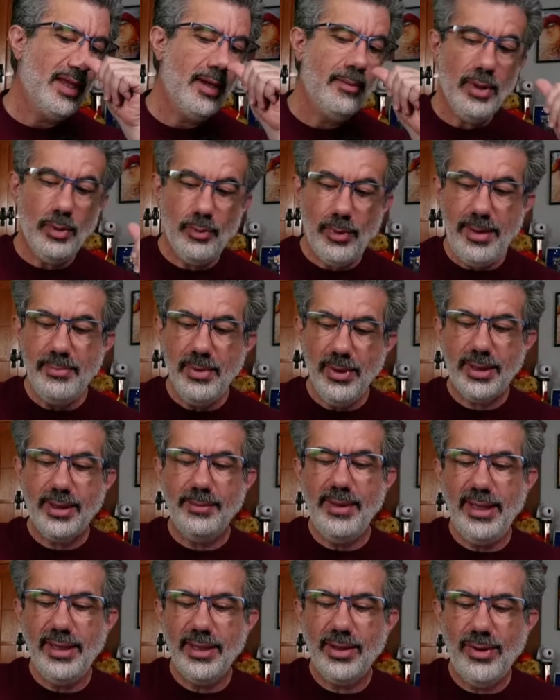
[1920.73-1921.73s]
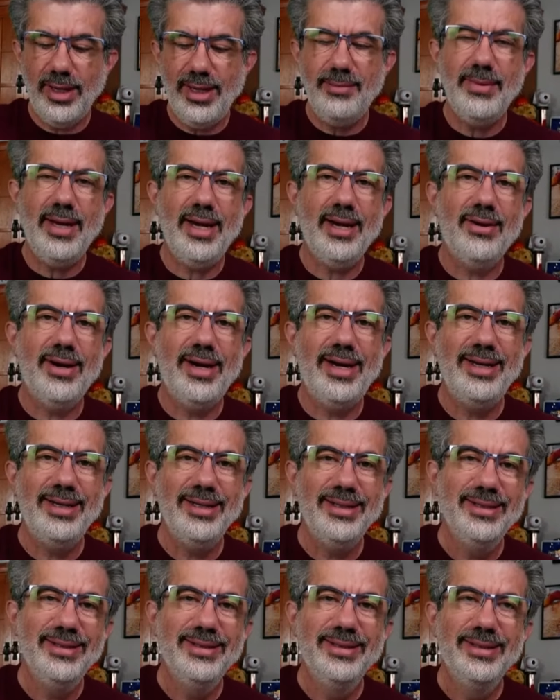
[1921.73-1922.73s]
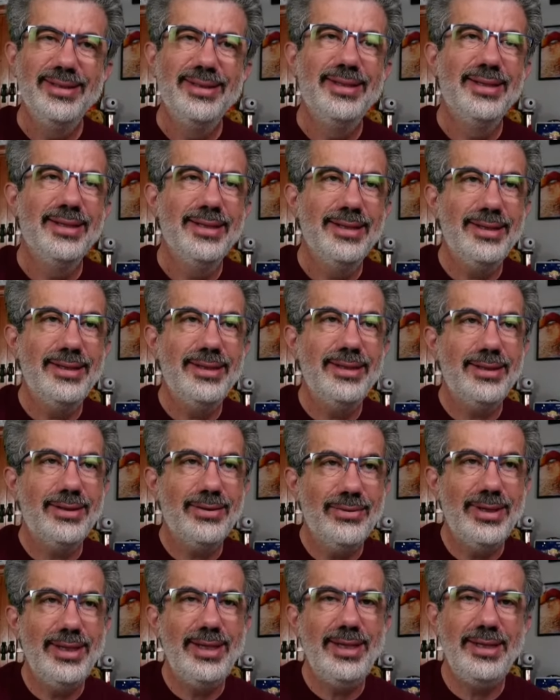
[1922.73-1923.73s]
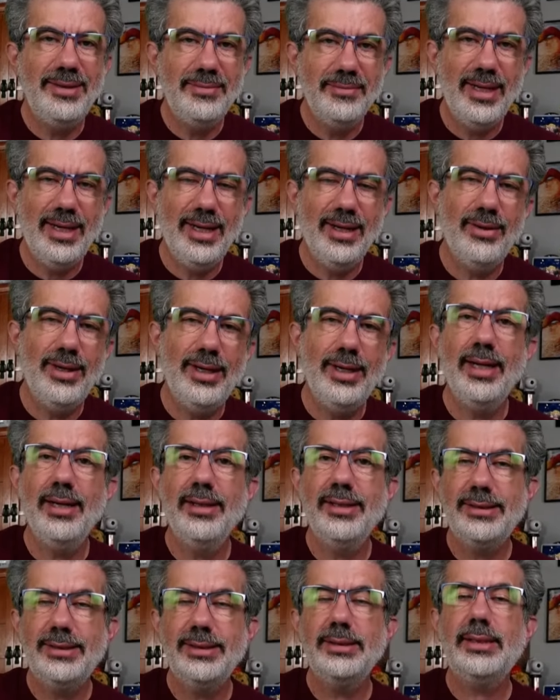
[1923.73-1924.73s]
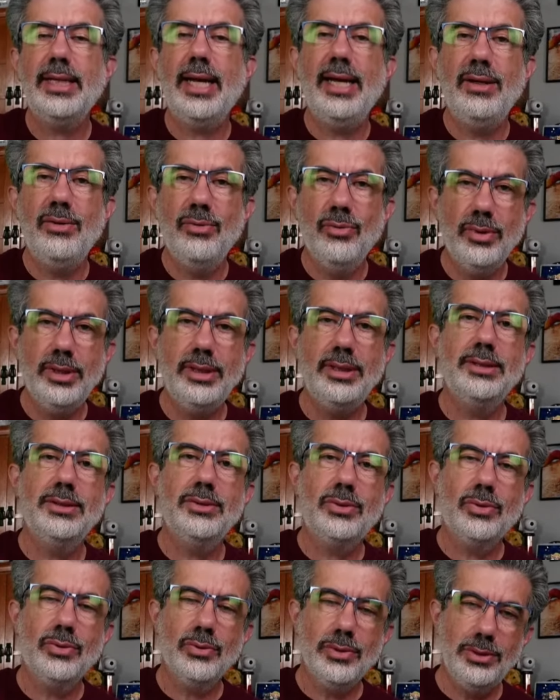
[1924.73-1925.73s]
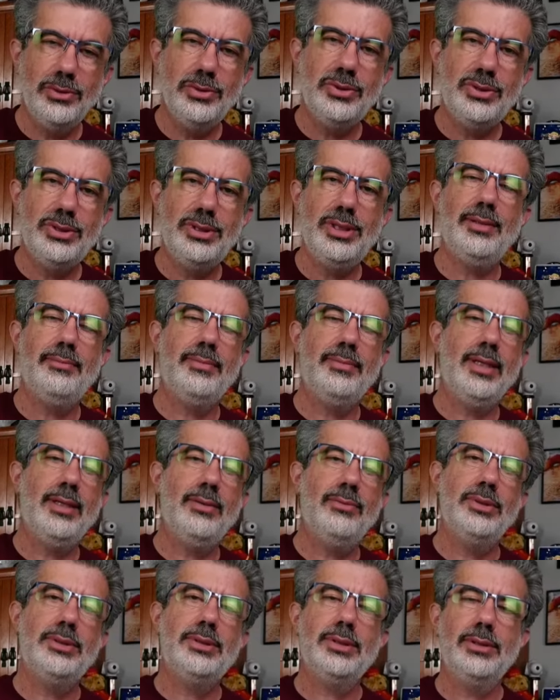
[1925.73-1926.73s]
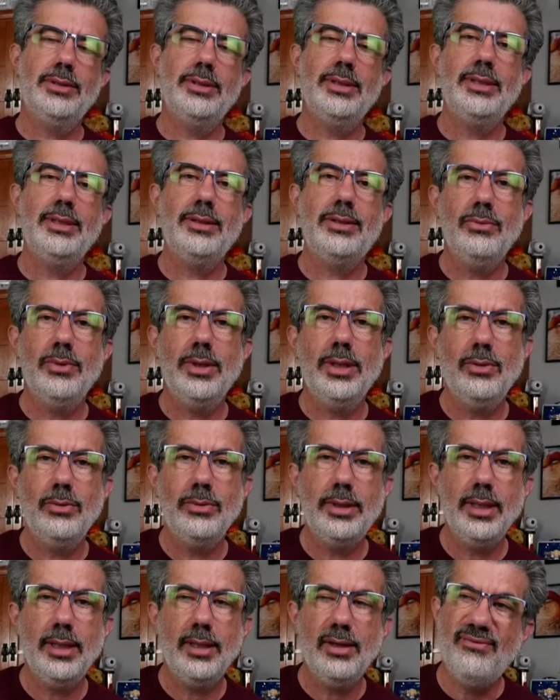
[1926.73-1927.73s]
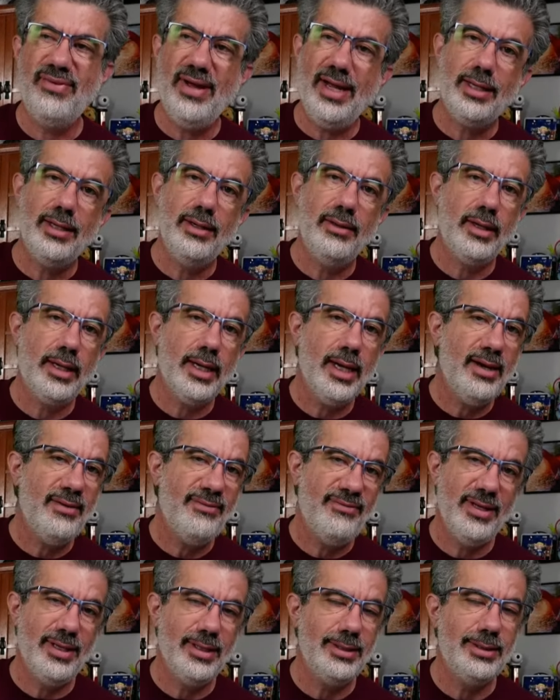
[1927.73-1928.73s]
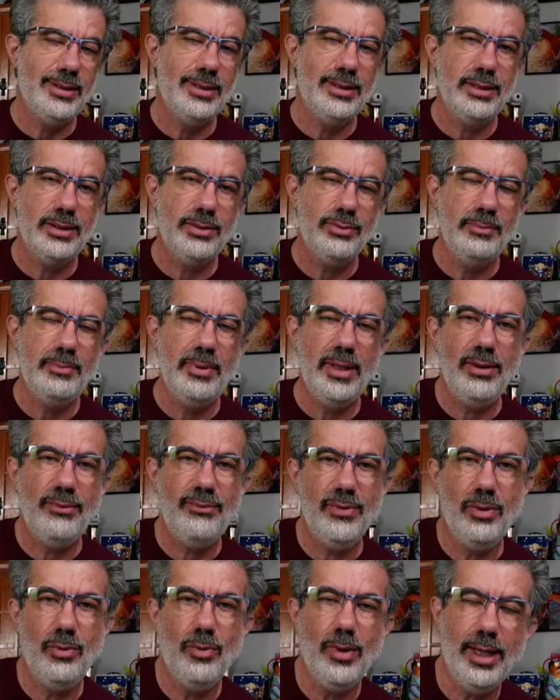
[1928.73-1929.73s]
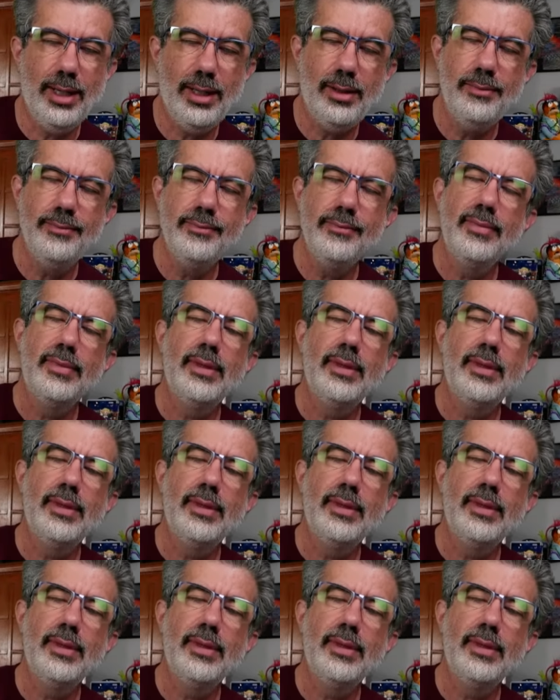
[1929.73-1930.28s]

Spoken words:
But we booked him in the Queen Mary. The Queen Mary. Now, this is a real cruise ship that was turned into a hotel. In fact, it kind of fell into disrepair for a while,